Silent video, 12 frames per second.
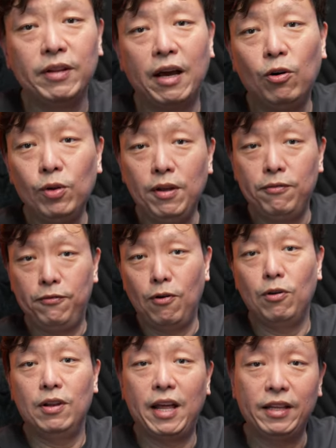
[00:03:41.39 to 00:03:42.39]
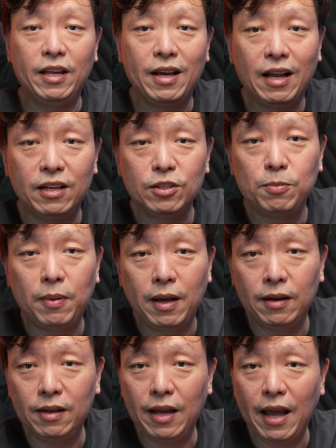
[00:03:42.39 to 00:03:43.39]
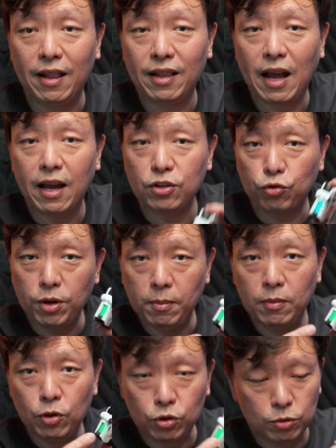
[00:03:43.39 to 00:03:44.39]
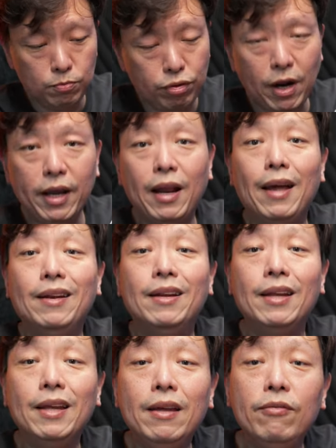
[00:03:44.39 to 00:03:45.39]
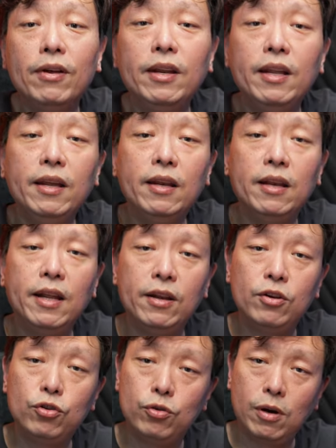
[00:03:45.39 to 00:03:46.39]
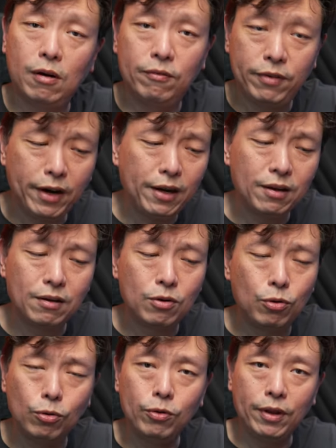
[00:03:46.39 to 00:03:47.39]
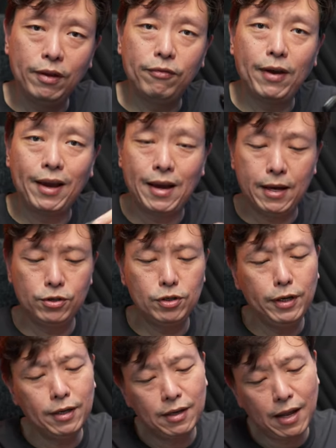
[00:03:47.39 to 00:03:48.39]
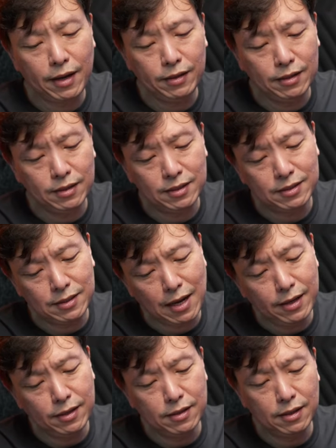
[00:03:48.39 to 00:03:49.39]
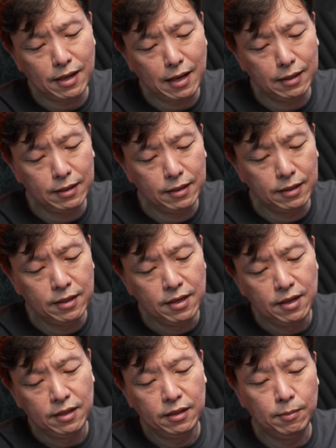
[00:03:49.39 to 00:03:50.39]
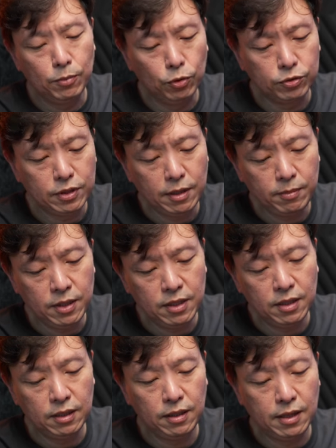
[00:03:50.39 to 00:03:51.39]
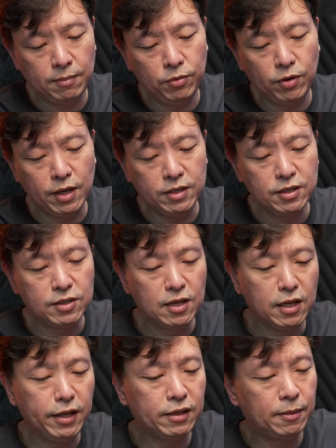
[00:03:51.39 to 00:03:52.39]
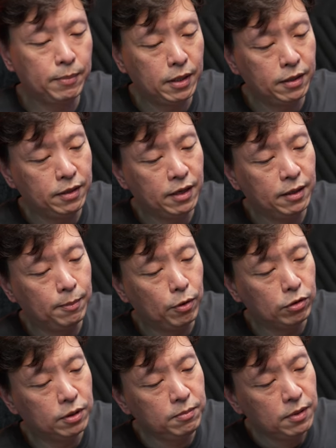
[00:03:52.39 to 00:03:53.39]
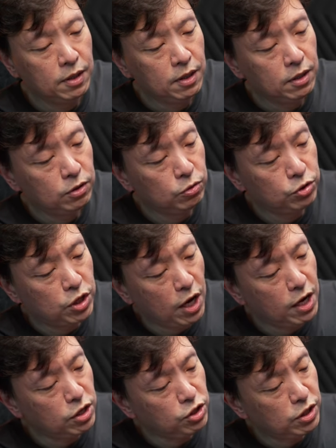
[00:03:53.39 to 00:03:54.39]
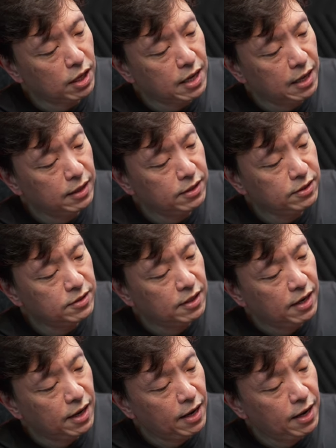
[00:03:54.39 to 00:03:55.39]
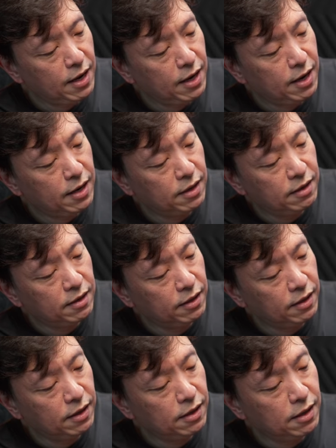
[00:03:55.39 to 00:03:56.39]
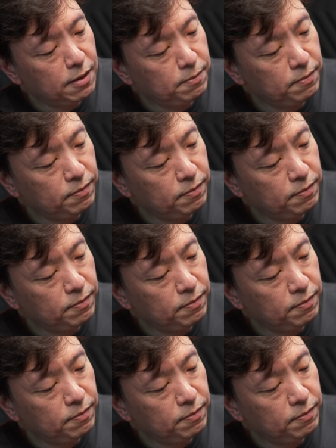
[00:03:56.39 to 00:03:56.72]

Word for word: there are only four lighting colors, but the entire strip looks bright and evenly lit throughout. Very cool effect. I actually like the cyan color the most. Let me, yeah, you can just click the button at the bottom to change the colors. And yeah,